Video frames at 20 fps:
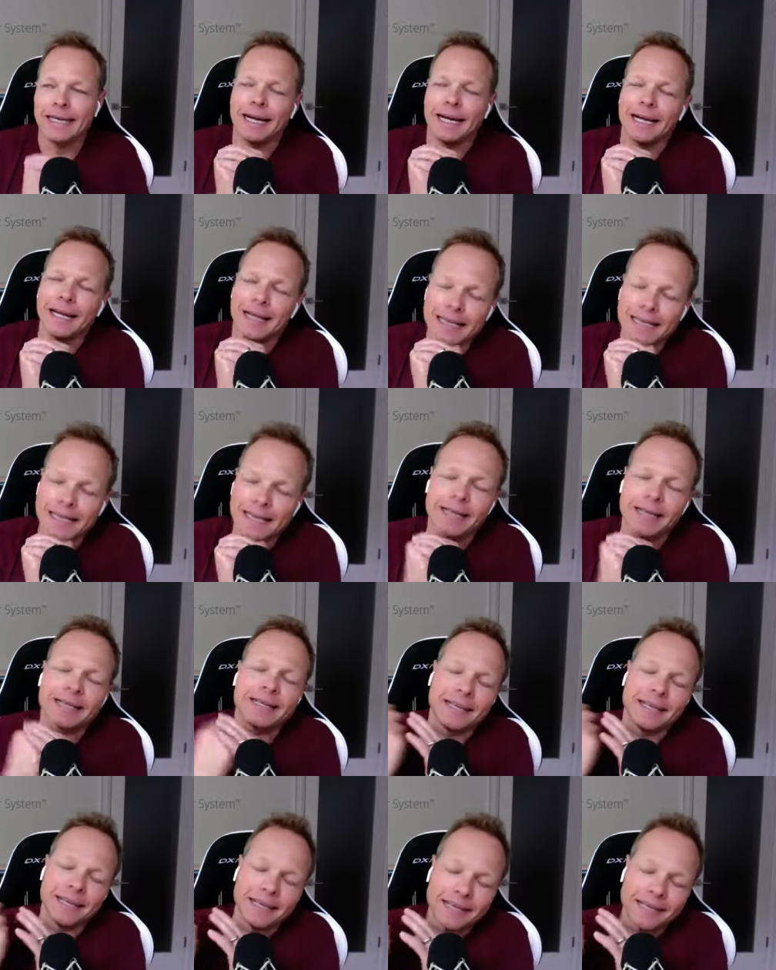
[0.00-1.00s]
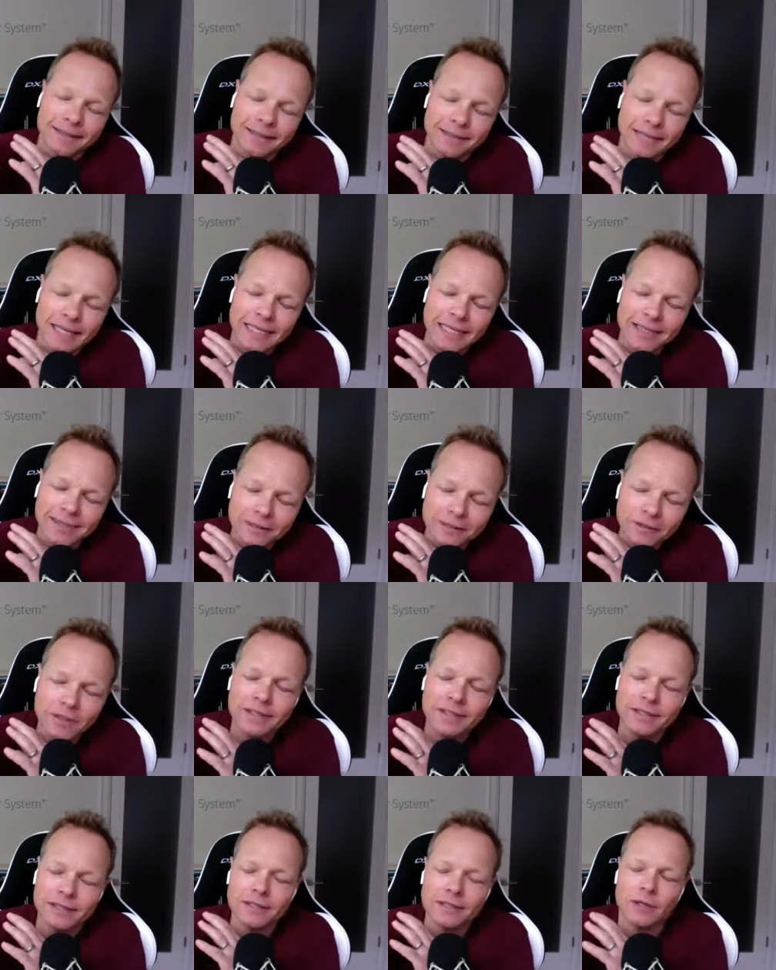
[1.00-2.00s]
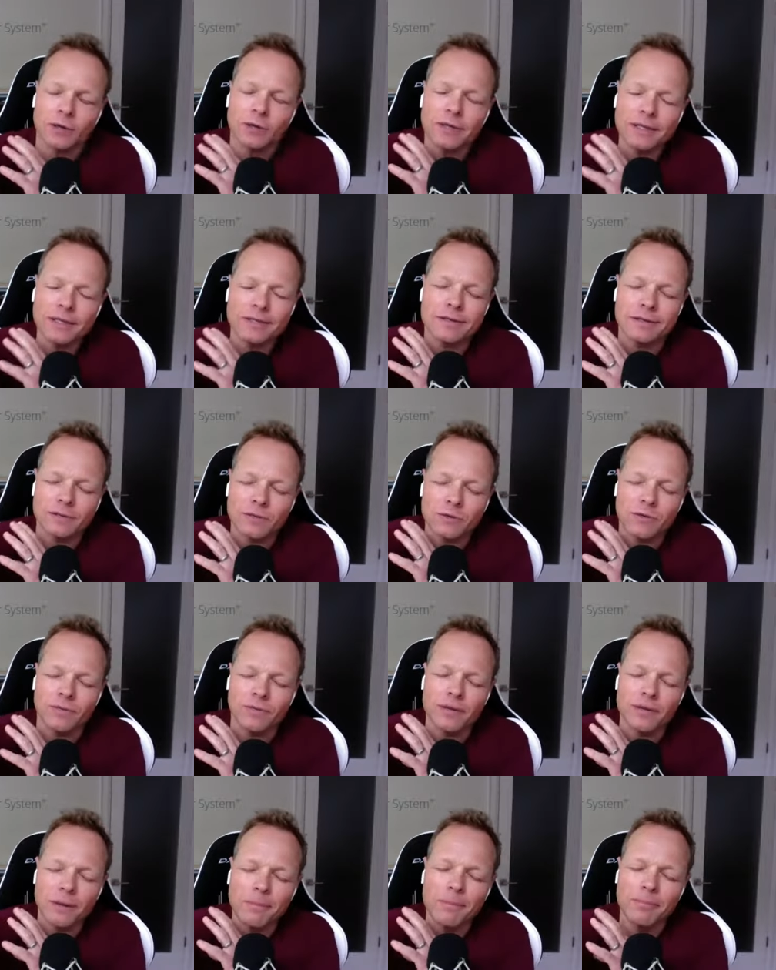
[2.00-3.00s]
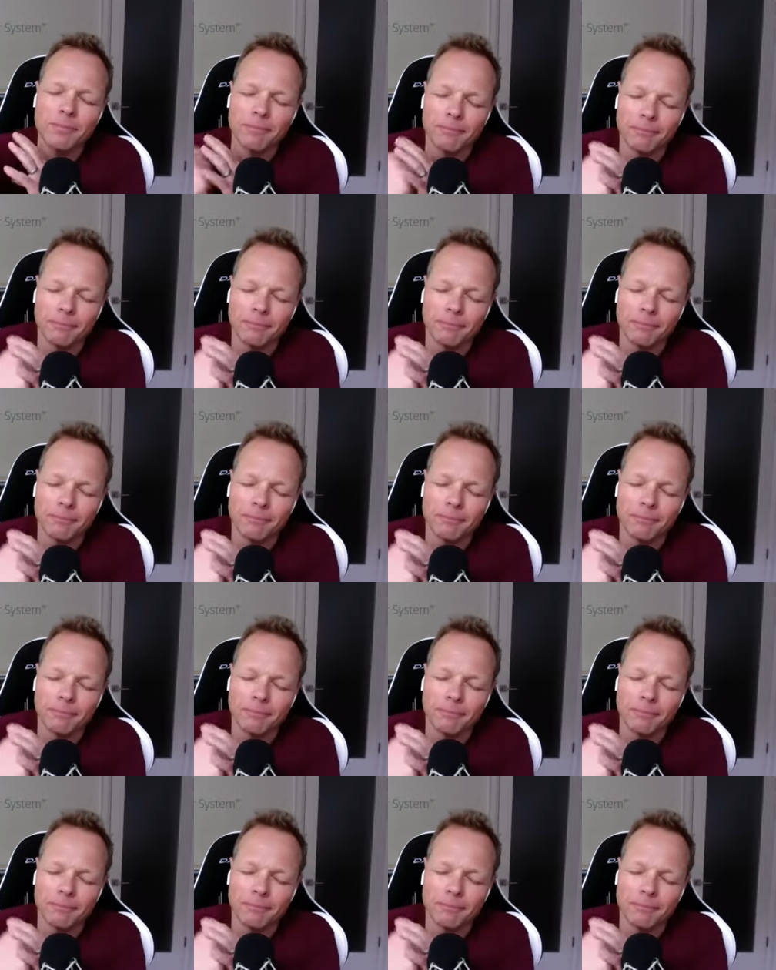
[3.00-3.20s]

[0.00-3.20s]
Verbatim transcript: I, I, I in seriousness, there is sort of some oh,